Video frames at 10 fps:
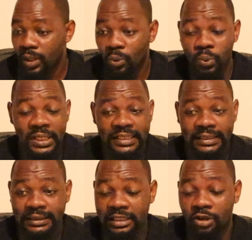will
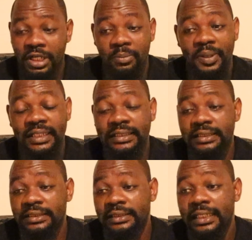sit down and pay
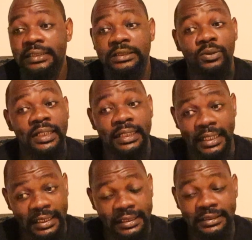attention and to
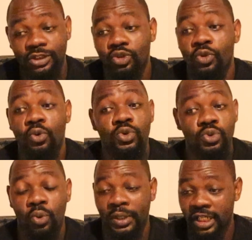and listen to those
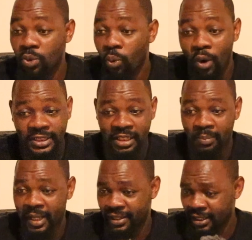who already walked the
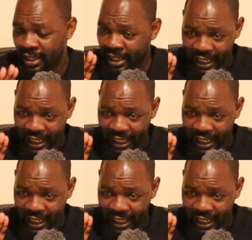path.